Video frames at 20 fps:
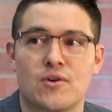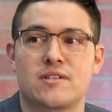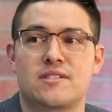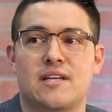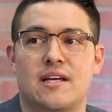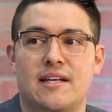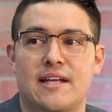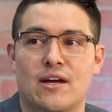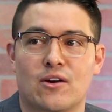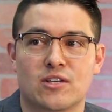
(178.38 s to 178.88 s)
to
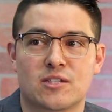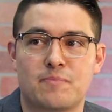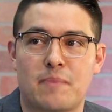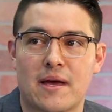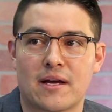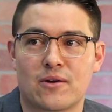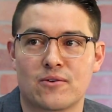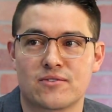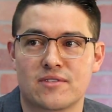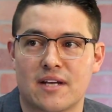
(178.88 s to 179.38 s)
San Diego because
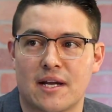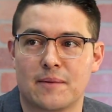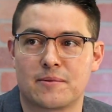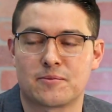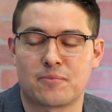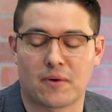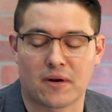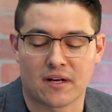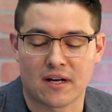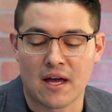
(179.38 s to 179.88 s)
Petco's a nice
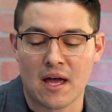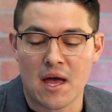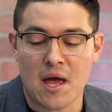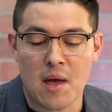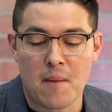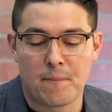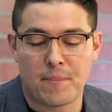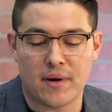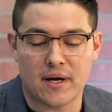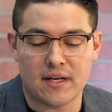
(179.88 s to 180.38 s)
park.
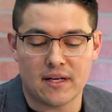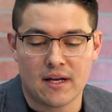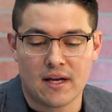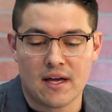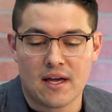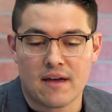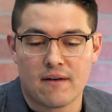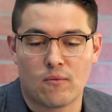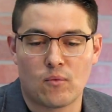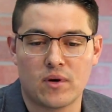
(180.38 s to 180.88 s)
But
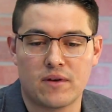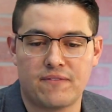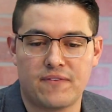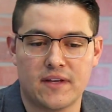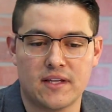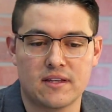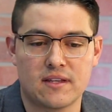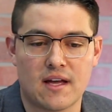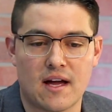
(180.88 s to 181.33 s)
what Vin